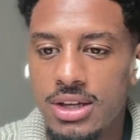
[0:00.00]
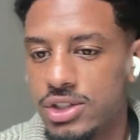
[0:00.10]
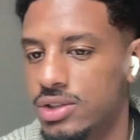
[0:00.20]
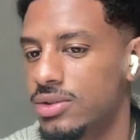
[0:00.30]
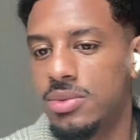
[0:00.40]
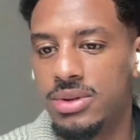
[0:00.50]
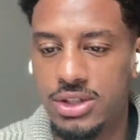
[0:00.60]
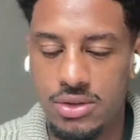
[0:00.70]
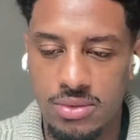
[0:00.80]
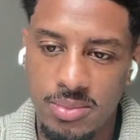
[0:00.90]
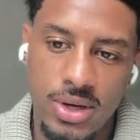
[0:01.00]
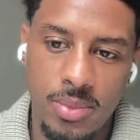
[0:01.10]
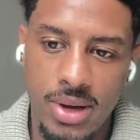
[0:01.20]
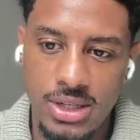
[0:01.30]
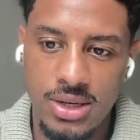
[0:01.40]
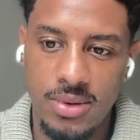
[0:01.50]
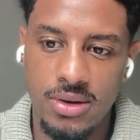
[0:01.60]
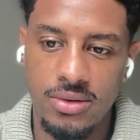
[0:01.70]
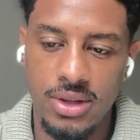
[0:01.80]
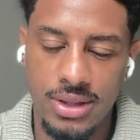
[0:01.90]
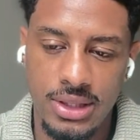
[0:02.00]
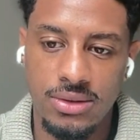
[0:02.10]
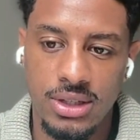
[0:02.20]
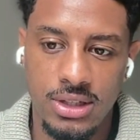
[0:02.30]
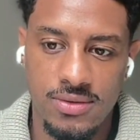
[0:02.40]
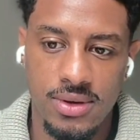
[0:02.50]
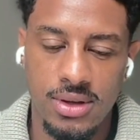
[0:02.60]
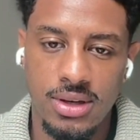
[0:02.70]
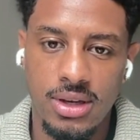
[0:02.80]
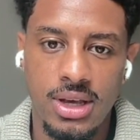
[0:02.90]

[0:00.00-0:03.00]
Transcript: Choose one that you're, passionate about or that you think is fun,